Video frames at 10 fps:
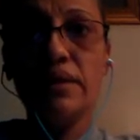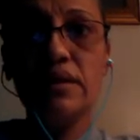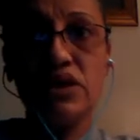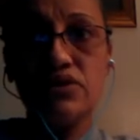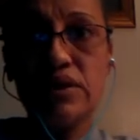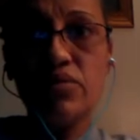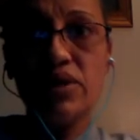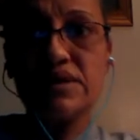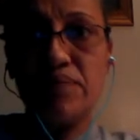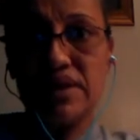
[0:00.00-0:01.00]
the dream
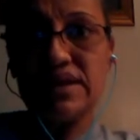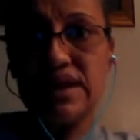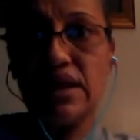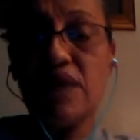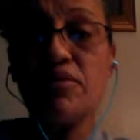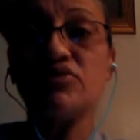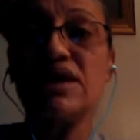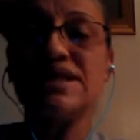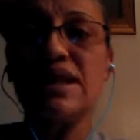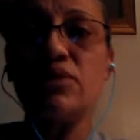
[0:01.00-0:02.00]
was about the 10 light bulbs.
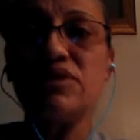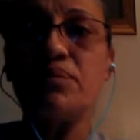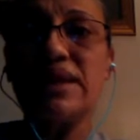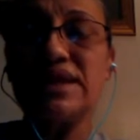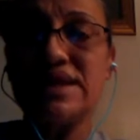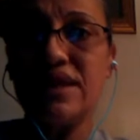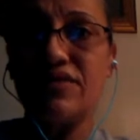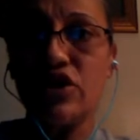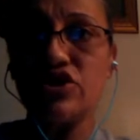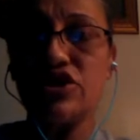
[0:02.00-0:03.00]
It was about the 10
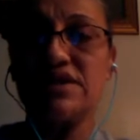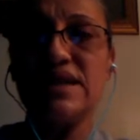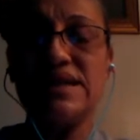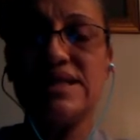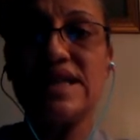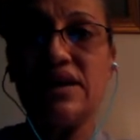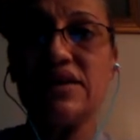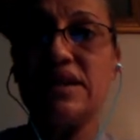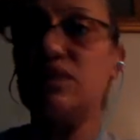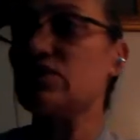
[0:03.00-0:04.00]
virgins, and He
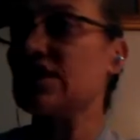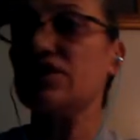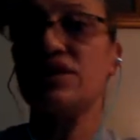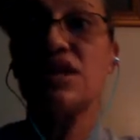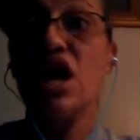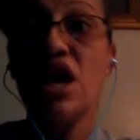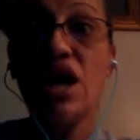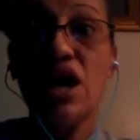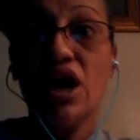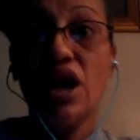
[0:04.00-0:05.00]
was telling us,
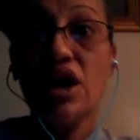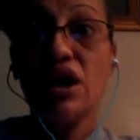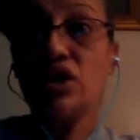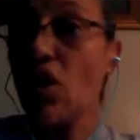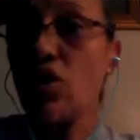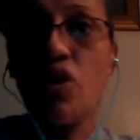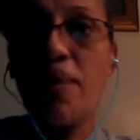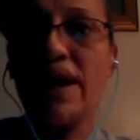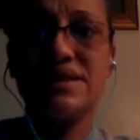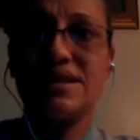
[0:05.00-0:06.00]
don't go
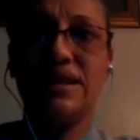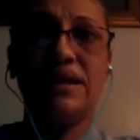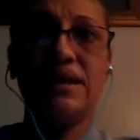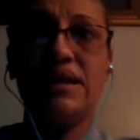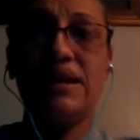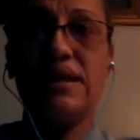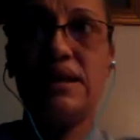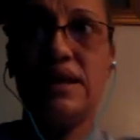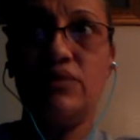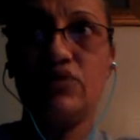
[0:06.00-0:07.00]
back to sleep.
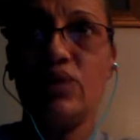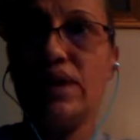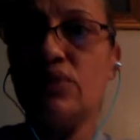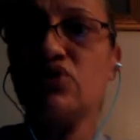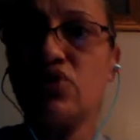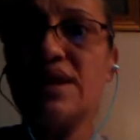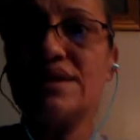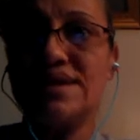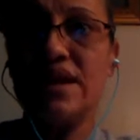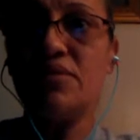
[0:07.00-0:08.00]
What he was trying
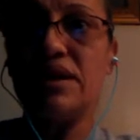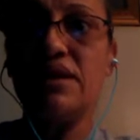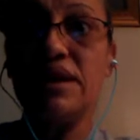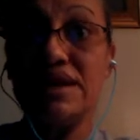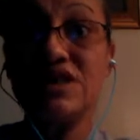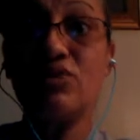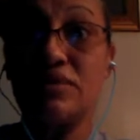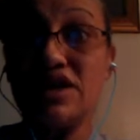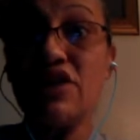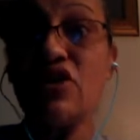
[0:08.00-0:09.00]
to tell me, and this is what
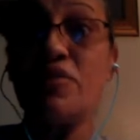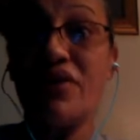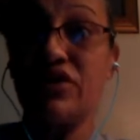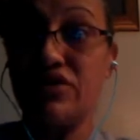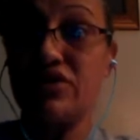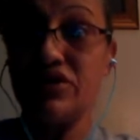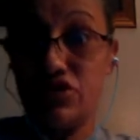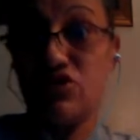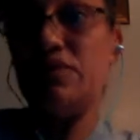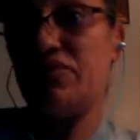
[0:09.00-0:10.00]
I'm telling her about the
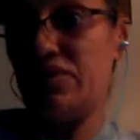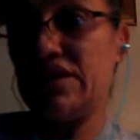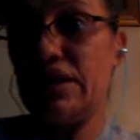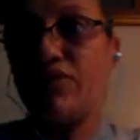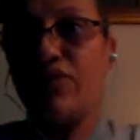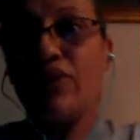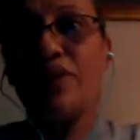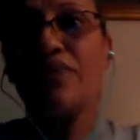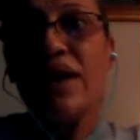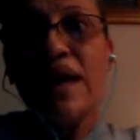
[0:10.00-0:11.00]
dream from the day
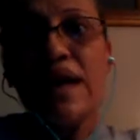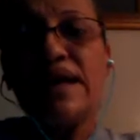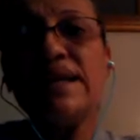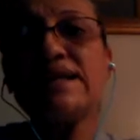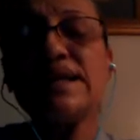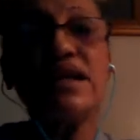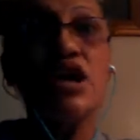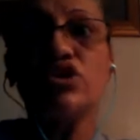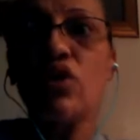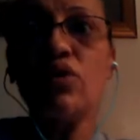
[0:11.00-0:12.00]
before. And he said,
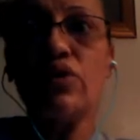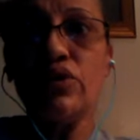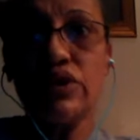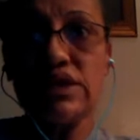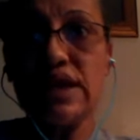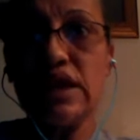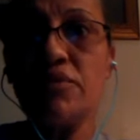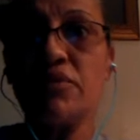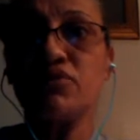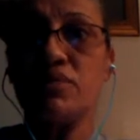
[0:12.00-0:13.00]
the 10
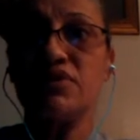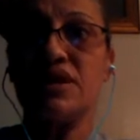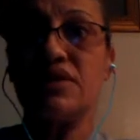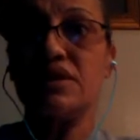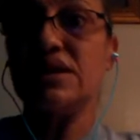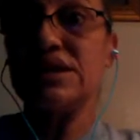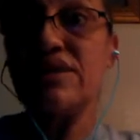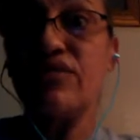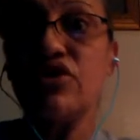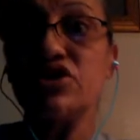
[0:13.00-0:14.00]
light bulbs represented the
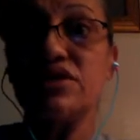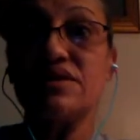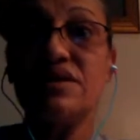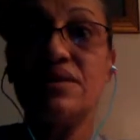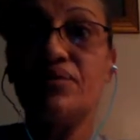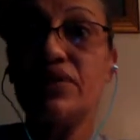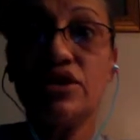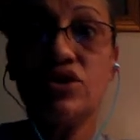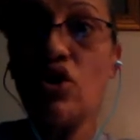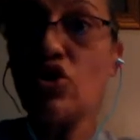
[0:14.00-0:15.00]
10 virgins.
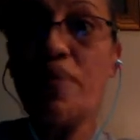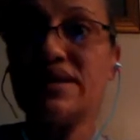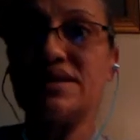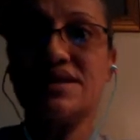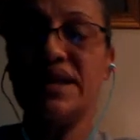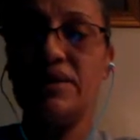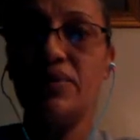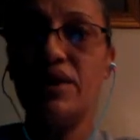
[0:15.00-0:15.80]
Don't go back to sleep.